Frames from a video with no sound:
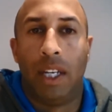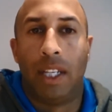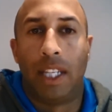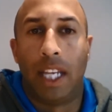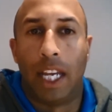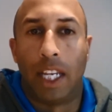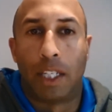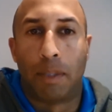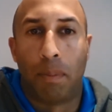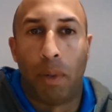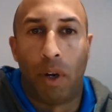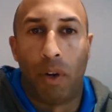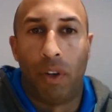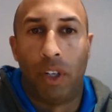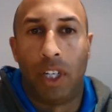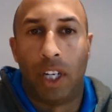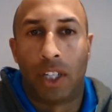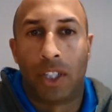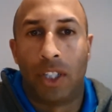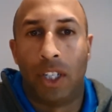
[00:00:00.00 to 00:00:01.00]
that spot
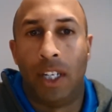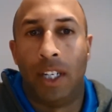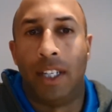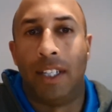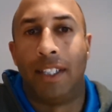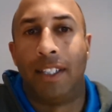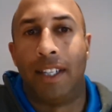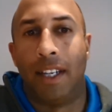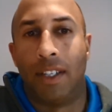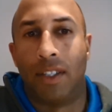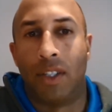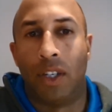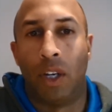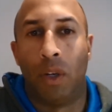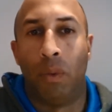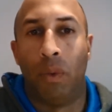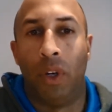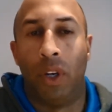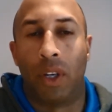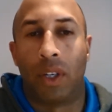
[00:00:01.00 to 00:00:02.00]
reduction does
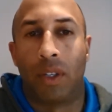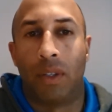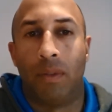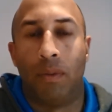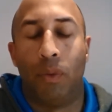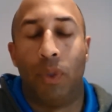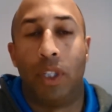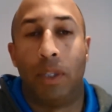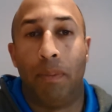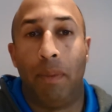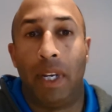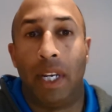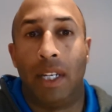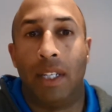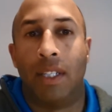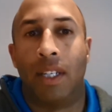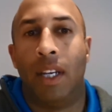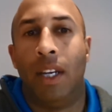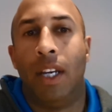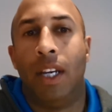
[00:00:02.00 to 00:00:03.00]
not work, which means